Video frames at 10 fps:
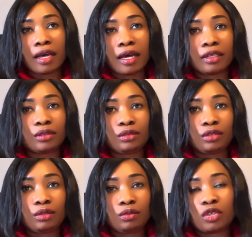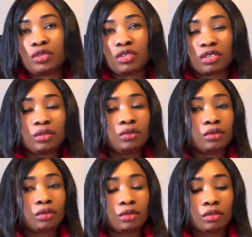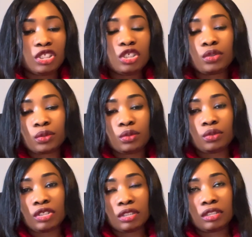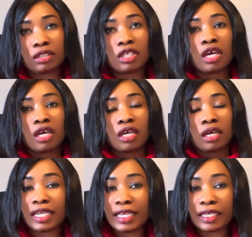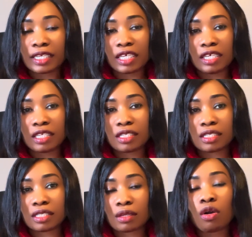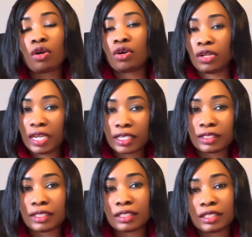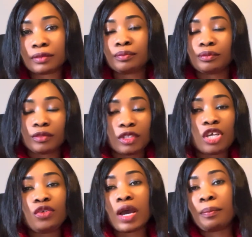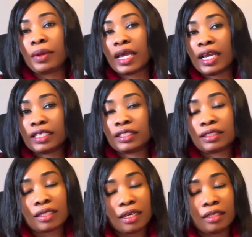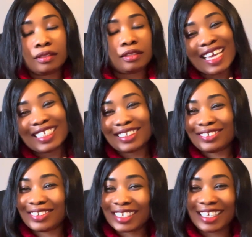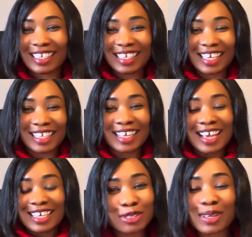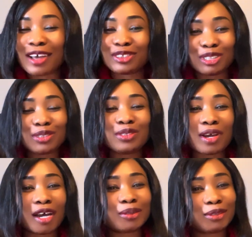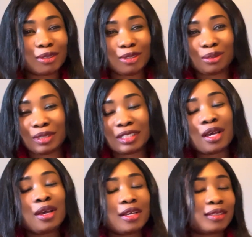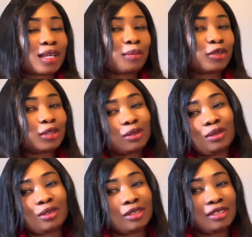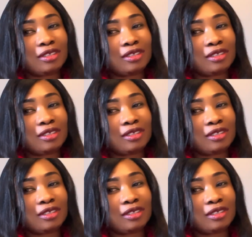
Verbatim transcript: and what you just need to do is link it or connect it, then you apply it and it will work again. And so I've shown you how to do it, so I'm going to